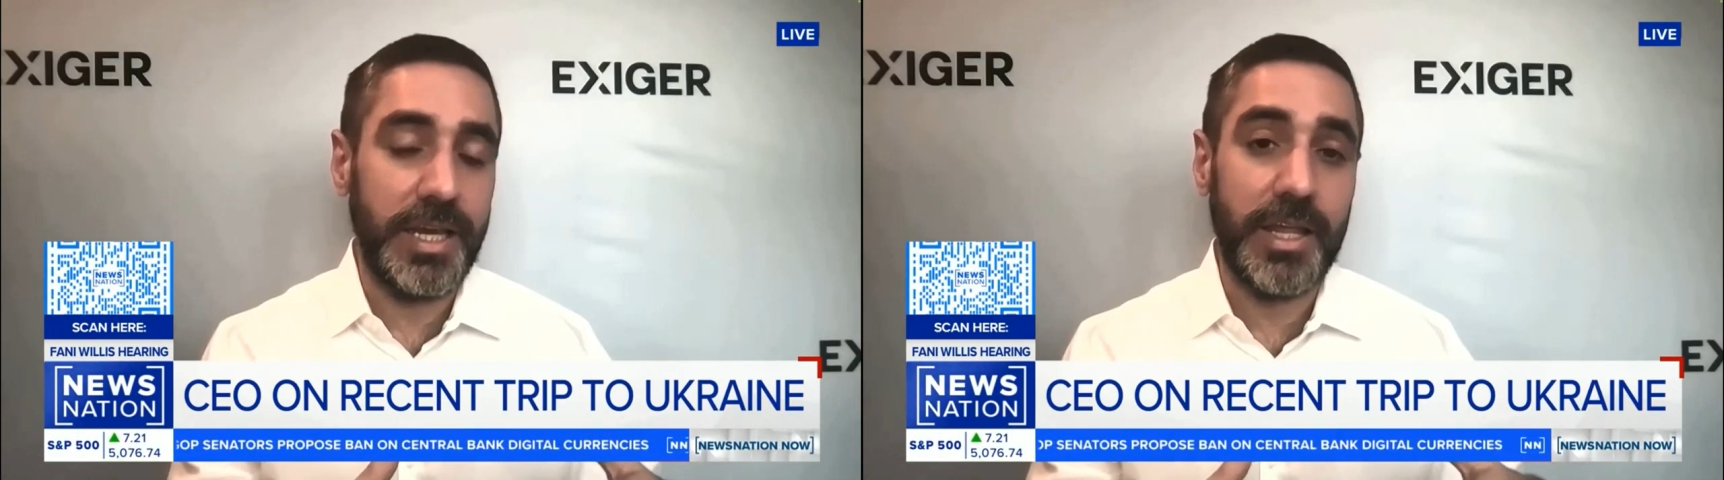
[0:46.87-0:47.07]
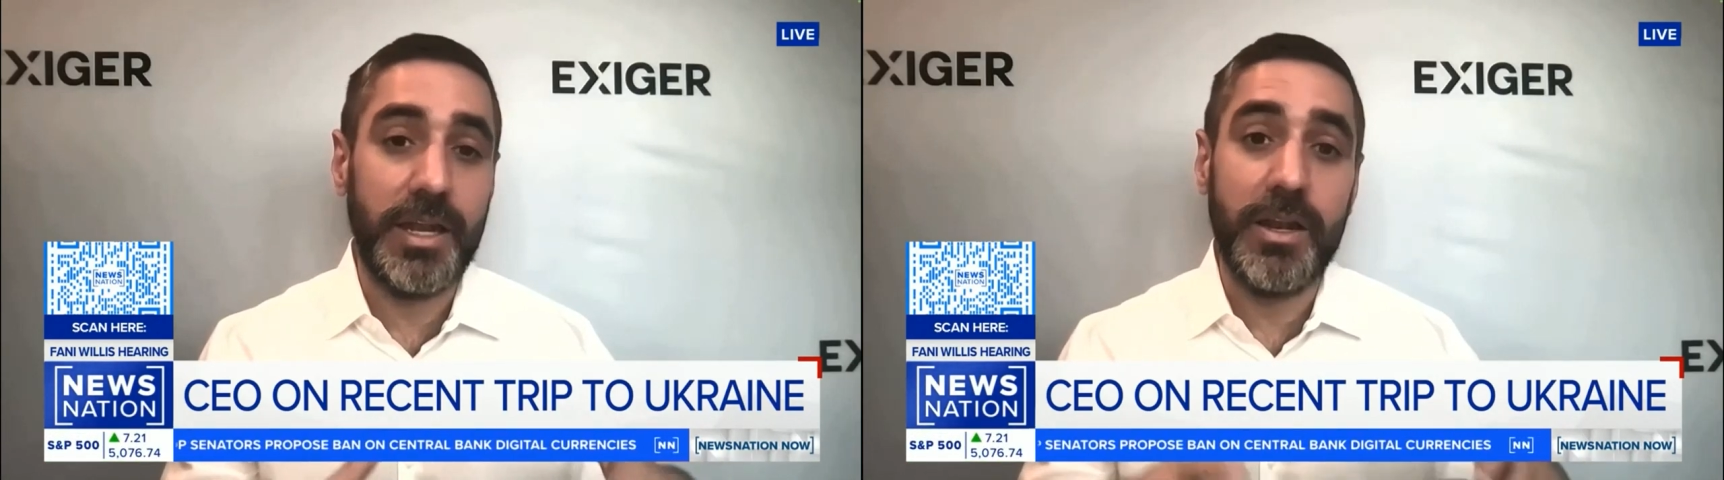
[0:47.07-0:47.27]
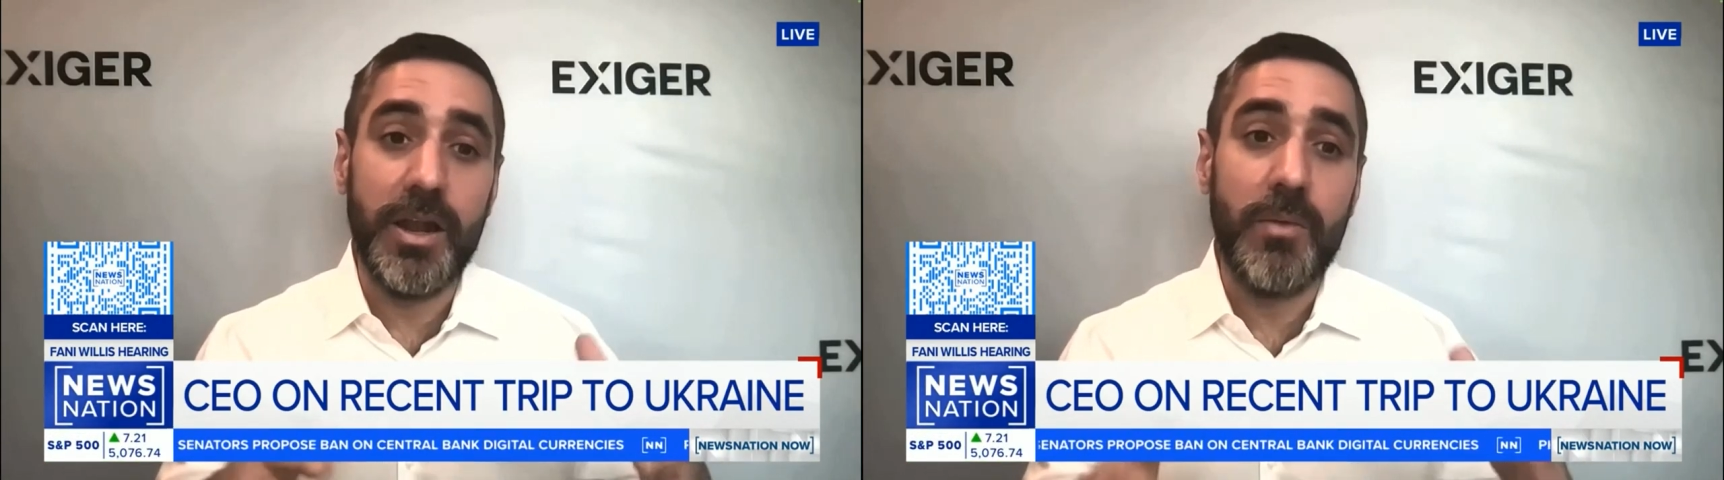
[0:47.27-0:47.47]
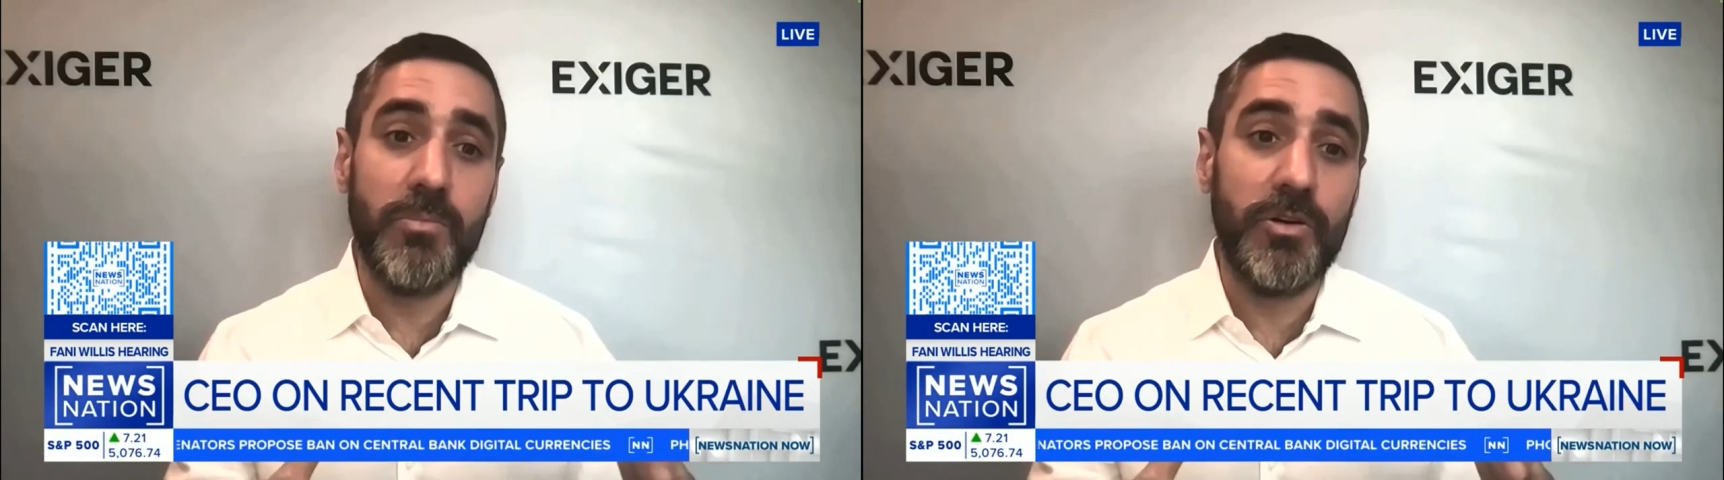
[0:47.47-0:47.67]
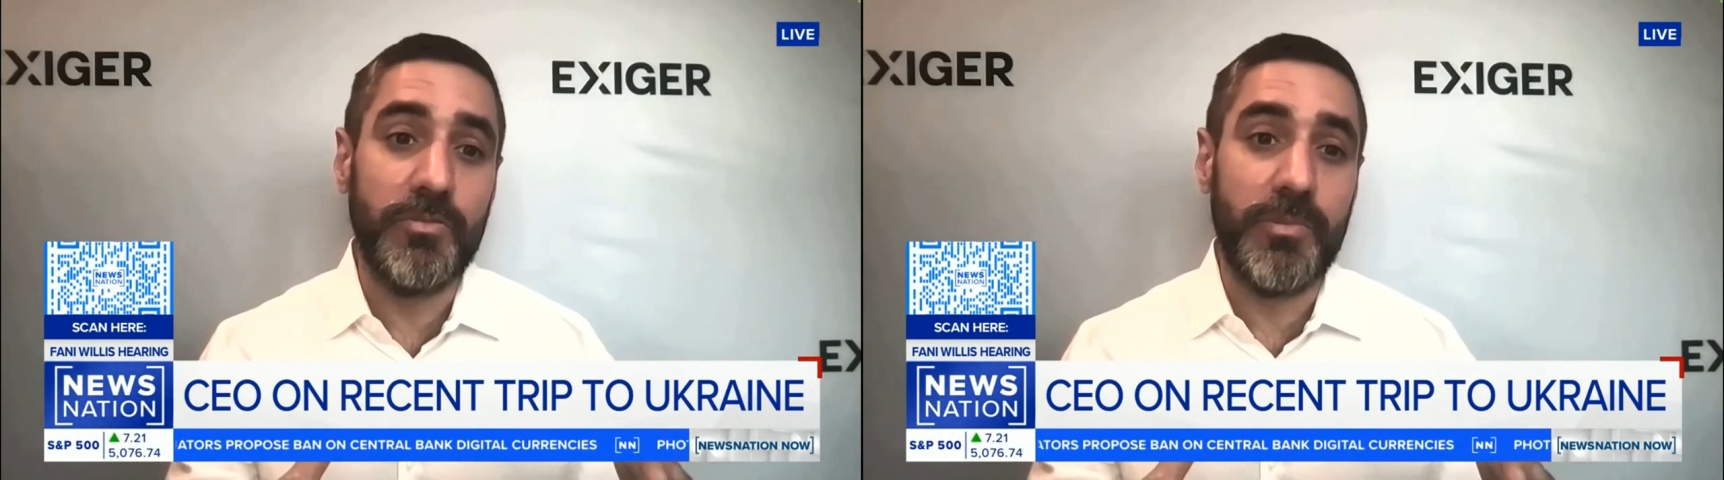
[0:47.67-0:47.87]
and then a
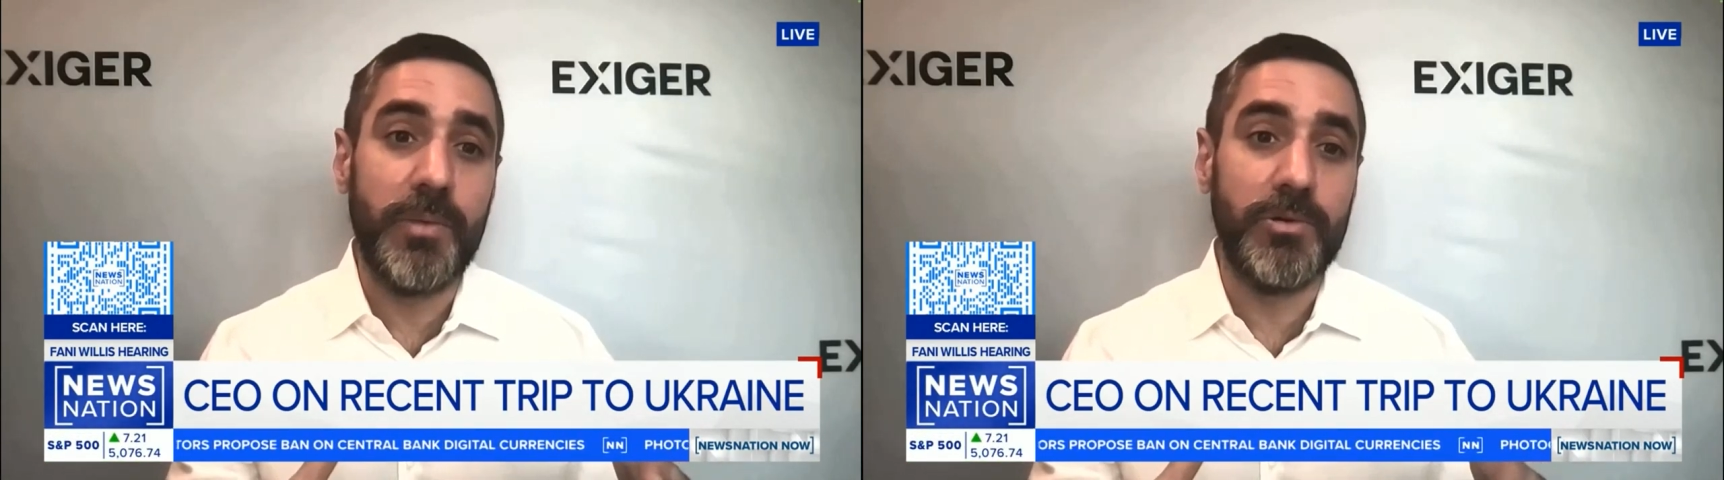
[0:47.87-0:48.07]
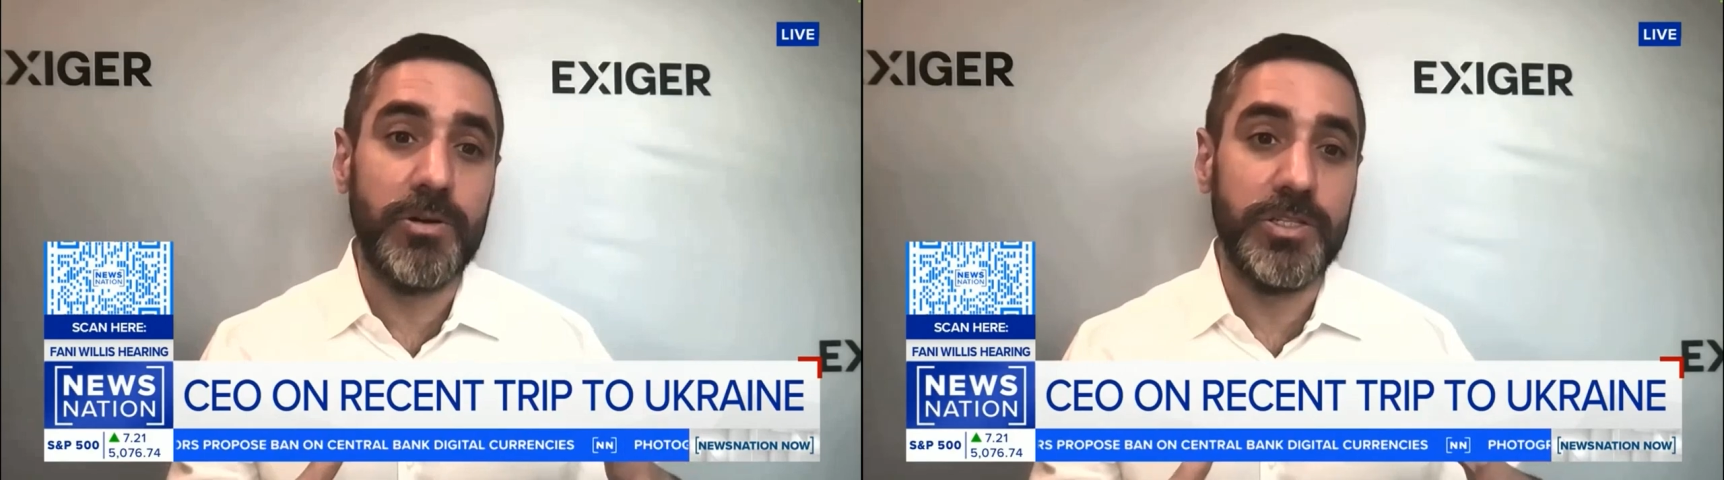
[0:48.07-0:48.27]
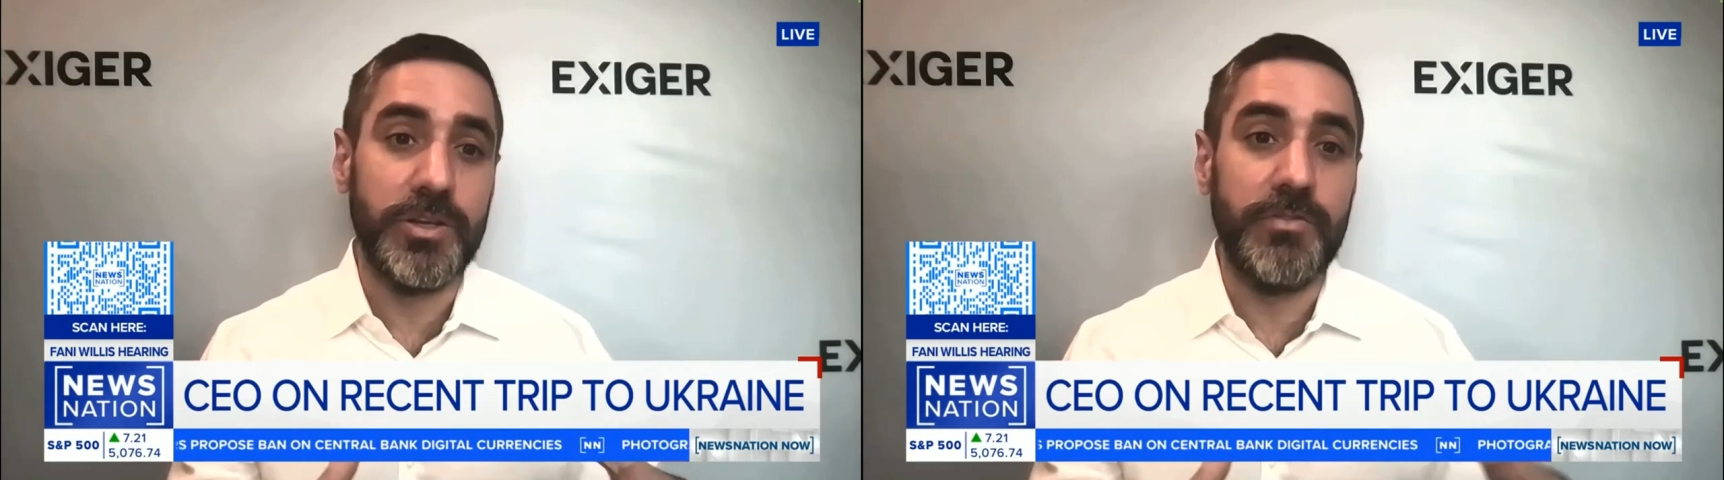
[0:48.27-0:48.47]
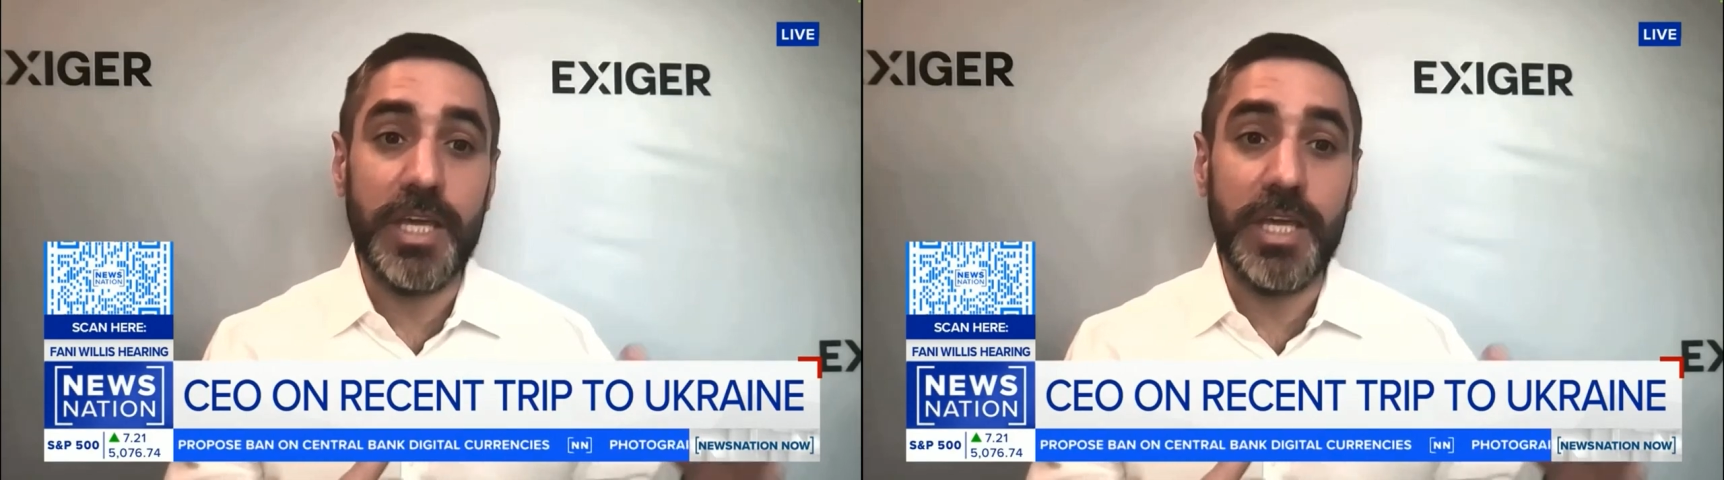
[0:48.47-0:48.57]
number of members of